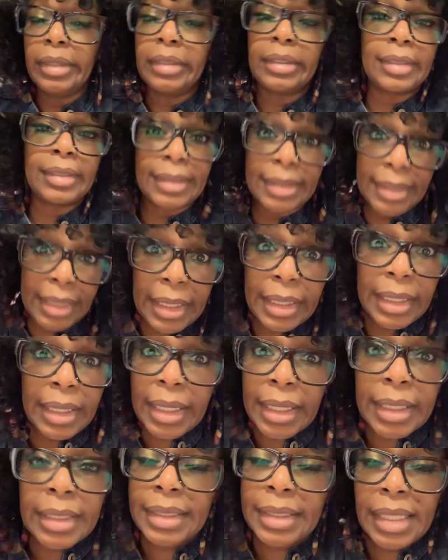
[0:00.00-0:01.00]

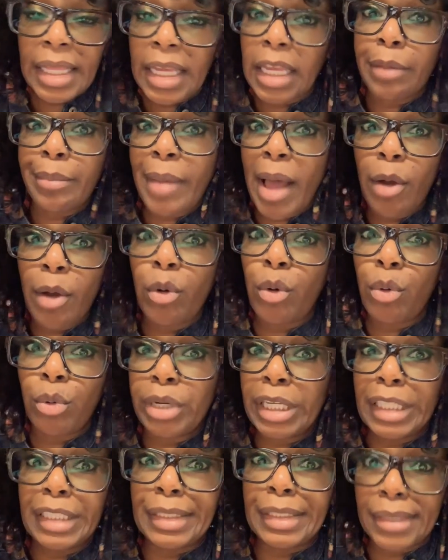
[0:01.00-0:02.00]
Sydney is thinking about
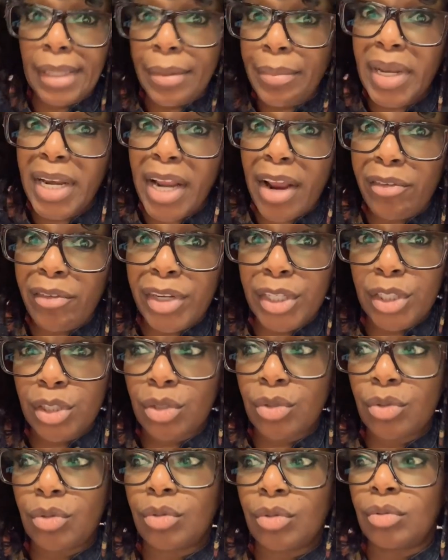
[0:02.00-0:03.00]
going to seminary
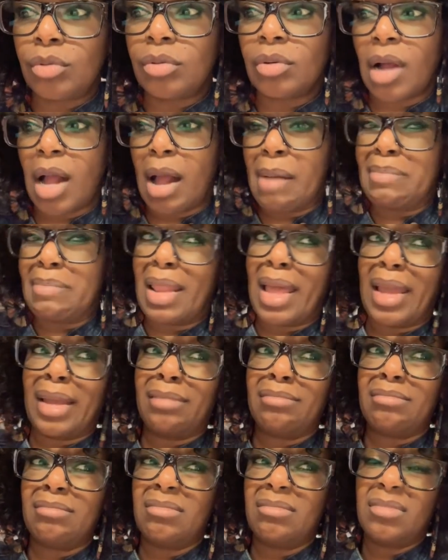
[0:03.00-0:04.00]
school. I'm
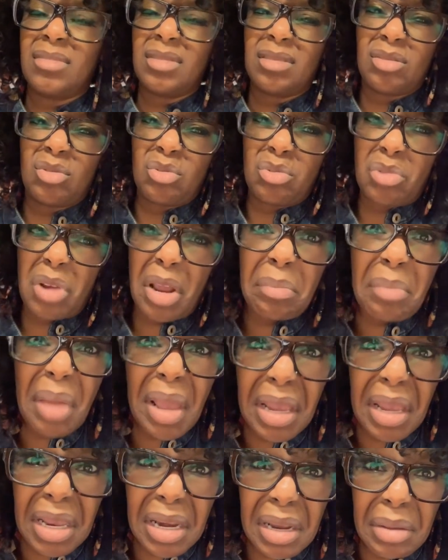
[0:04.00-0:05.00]
like, do they
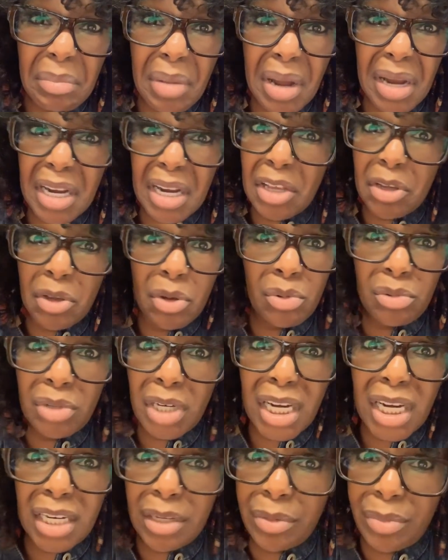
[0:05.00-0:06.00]
make any money? You don't
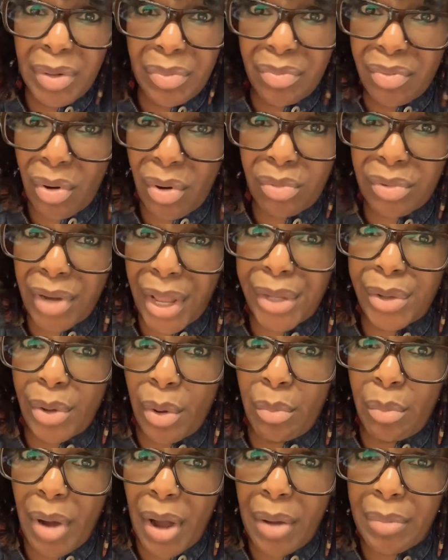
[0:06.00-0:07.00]
need to be broke like
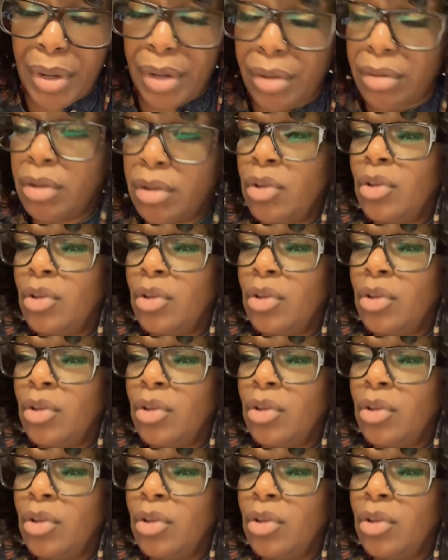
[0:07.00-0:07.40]
your mama.